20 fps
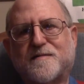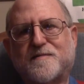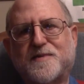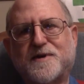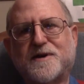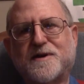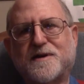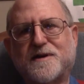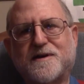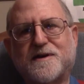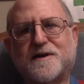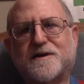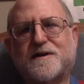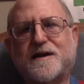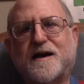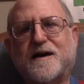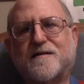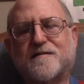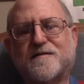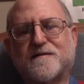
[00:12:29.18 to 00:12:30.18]
being
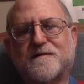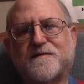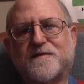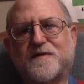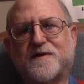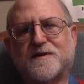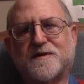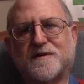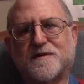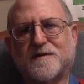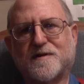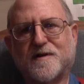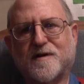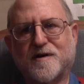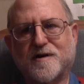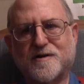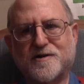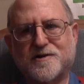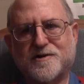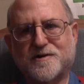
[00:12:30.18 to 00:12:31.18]
kicked out of the
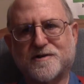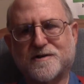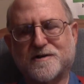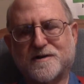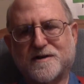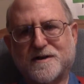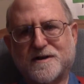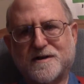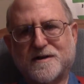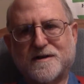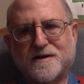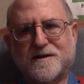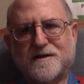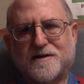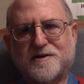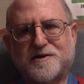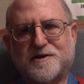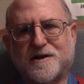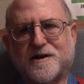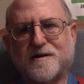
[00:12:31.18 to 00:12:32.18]
larger
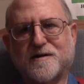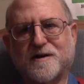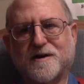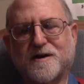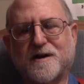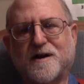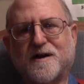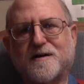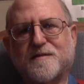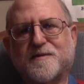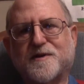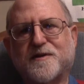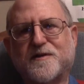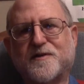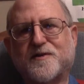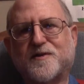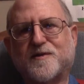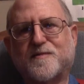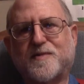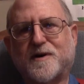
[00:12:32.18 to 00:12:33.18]
sharing economy
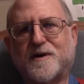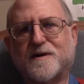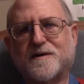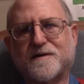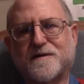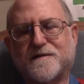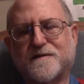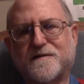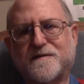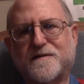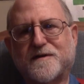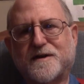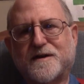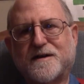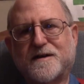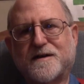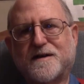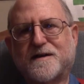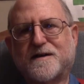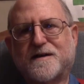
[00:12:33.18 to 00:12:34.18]
that they're part of,
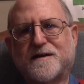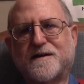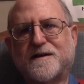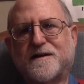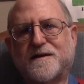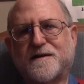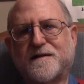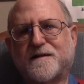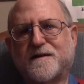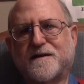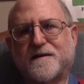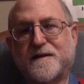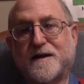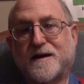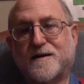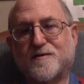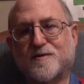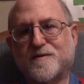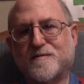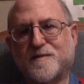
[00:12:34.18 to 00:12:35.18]
and
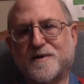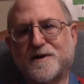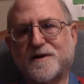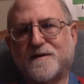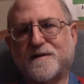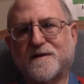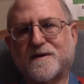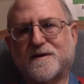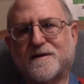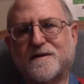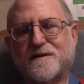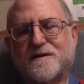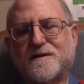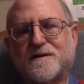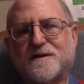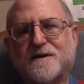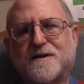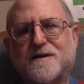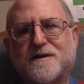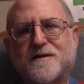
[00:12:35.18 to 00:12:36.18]
that would mean that
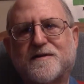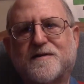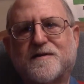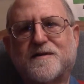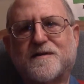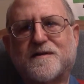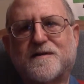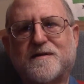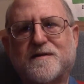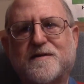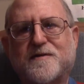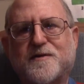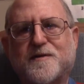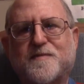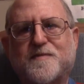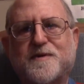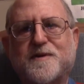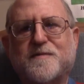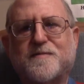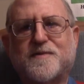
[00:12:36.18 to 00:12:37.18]

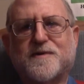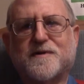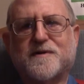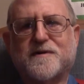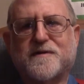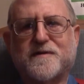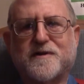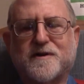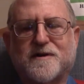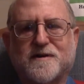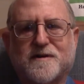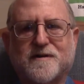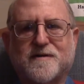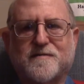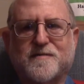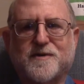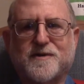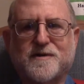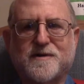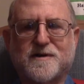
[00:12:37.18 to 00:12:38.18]
the people in their
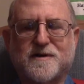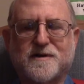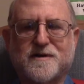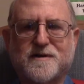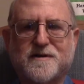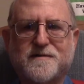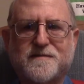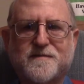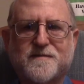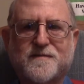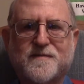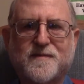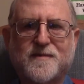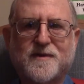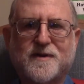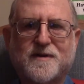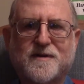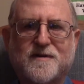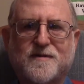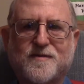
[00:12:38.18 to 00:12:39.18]
community
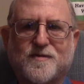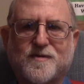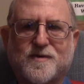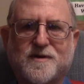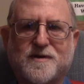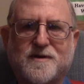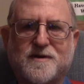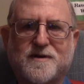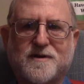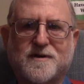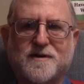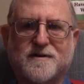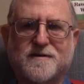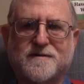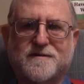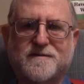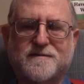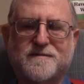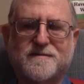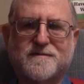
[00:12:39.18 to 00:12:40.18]
would
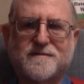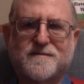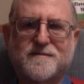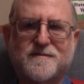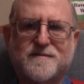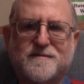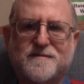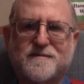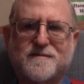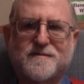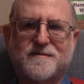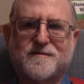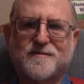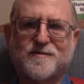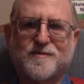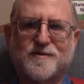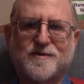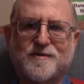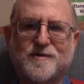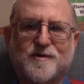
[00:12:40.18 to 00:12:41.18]

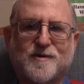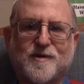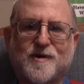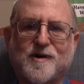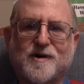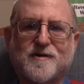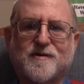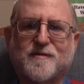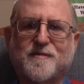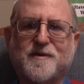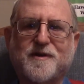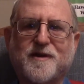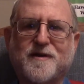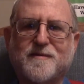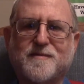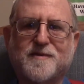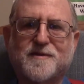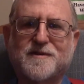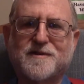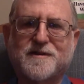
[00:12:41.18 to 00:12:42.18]
no longer be
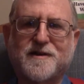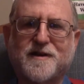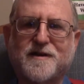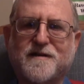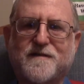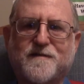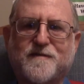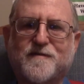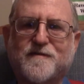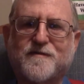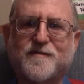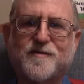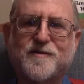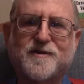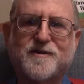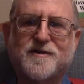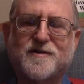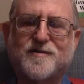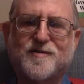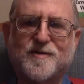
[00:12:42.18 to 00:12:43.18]
able to take for
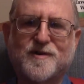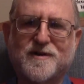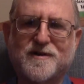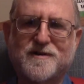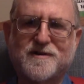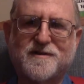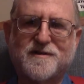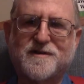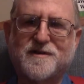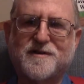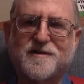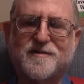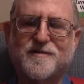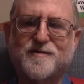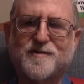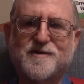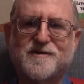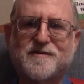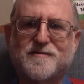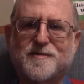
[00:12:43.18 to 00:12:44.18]
free, according to need
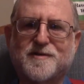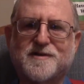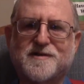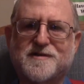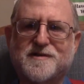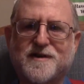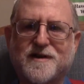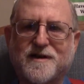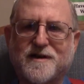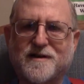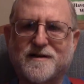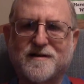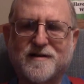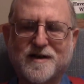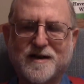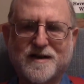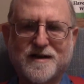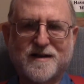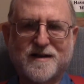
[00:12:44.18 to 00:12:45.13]
or reasonable desire,